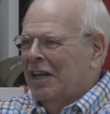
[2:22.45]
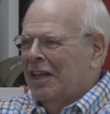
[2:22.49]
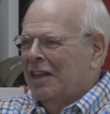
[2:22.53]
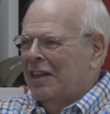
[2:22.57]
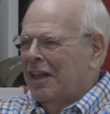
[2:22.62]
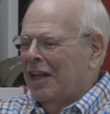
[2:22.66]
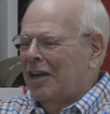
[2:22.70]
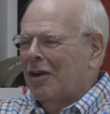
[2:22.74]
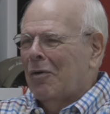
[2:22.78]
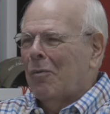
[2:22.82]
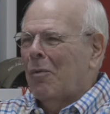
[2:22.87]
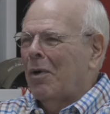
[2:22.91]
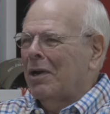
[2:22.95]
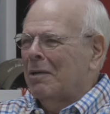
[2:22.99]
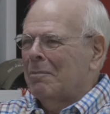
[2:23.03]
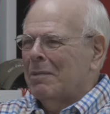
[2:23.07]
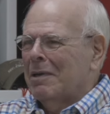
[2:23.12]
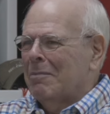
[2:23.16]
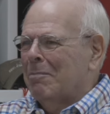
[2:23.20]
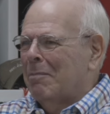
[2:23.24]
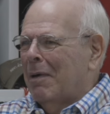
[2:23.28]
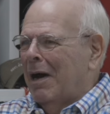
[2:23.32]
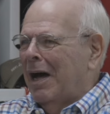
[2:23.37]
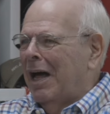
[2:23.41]
They don't want to
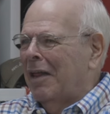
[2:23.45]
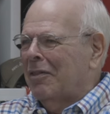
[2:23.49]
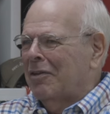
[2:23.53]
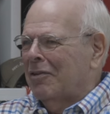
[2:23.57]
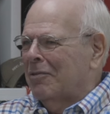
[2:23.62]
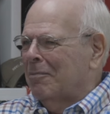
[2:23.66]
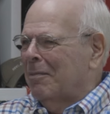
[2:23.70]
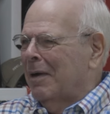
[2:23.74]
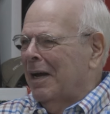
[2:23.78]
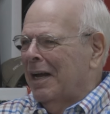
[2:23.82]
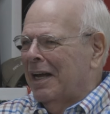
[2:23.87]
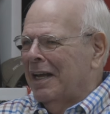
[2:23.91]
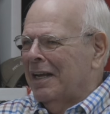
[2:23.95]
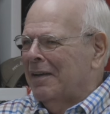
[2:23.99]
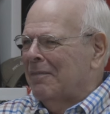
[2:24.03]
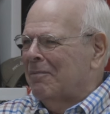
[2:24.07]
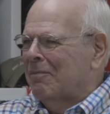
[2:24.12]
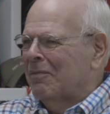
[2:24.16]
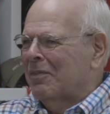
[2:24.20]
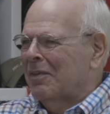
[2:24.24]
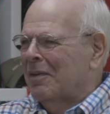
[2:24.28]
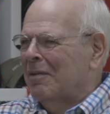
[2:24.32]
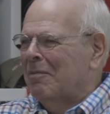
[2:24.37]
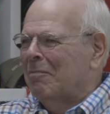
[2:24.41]
be bothered by
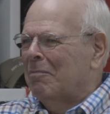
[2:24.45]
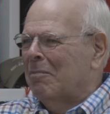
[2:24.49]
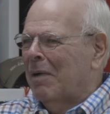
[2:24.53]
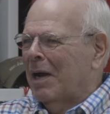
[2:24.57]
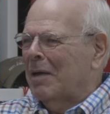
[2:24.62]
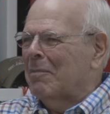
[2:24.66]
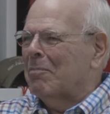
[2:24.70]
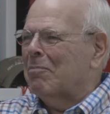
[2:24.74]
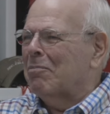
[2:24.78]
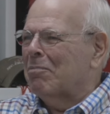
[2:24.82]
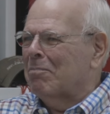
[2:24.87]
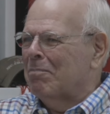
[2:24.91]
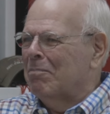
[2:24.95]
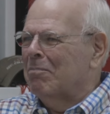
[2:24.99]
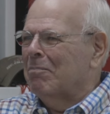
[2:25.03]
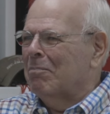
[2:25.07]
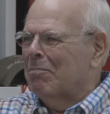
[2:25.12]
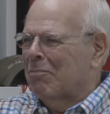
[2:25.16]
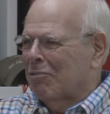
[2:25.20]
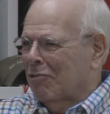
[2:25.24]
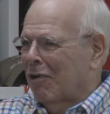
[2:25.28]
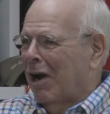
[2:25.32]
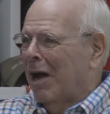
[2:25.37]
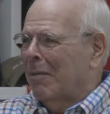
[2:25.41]

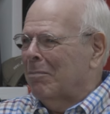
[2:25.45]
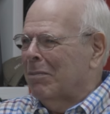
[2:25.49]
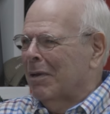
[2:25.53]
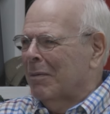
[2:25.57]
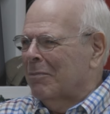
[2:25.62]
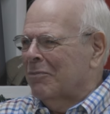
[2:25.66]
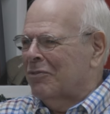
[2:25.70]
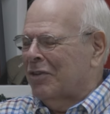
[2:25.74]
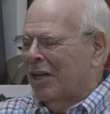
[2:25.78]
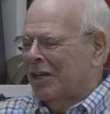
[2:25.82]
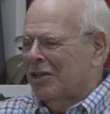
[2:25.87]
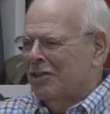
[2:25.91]
problems